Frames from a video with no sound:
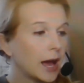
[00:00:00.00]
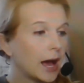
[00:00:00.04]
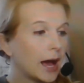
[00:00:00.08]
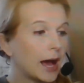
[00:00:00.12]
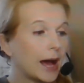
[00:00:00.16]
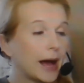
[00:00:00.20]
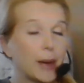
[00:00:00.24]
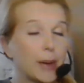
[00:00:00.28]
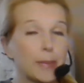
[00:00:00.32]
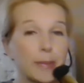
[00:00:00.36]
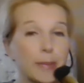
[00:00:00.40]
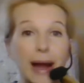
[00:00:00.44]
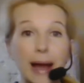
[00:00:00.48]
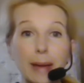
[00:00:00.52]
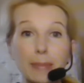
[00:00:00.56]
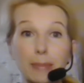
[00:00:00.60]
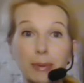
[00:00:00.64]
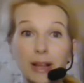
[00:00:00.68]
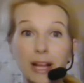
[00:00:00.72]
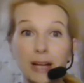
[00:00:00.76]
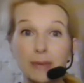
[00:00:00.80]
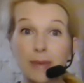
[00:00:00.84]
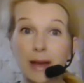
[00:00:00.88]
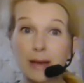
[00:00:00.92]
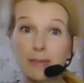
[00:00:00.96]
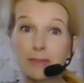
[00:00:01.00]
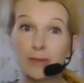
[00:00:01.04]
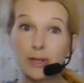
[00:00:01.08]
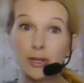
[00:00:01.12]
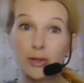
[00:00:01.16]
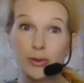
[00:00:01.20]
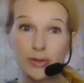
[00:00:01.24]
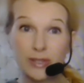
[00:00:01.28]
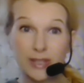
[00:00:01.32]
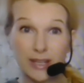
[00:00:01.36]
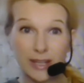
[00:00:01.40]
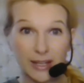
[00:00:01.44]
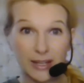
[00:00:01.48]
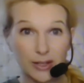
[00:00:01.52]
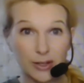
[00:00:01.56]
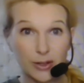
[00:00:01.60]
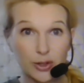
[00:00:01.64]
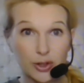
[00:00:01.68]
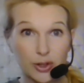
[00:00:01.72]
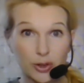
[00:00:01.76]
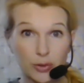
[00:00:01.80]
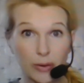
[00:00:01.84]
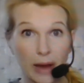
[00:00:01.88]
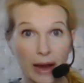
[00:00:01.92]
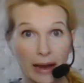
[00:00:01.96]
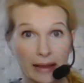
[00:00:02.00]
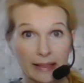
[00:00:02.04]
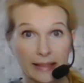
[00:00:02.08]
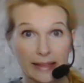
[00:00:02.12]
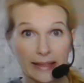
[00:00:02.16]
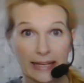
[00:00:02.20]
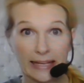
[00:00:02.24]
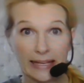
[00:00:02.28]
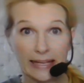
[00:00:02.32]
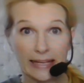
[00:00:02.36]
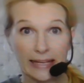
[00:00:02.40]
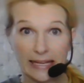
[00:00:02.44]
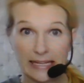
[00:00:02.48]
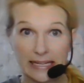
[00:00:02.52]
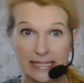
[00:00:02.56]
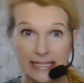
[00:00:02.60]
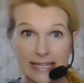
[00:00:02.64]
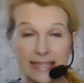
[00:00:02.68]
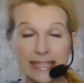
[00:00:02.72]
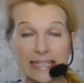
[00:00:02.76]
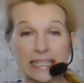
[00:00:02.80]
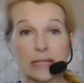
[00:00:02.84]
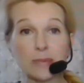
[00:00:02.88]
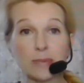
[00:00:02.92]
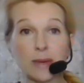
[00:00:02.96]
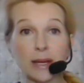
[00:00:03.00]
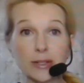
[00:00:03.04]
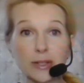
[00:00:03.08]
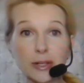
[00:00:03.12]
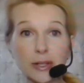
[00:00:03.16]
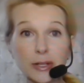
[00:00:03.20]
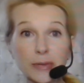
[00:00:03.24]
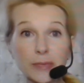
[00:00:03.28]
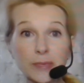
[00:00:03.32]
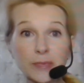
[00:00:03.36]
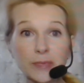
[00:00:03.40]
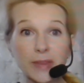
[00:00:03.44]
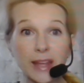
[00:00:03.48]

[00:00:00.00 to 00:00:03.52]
I plug my music directly into this mixer.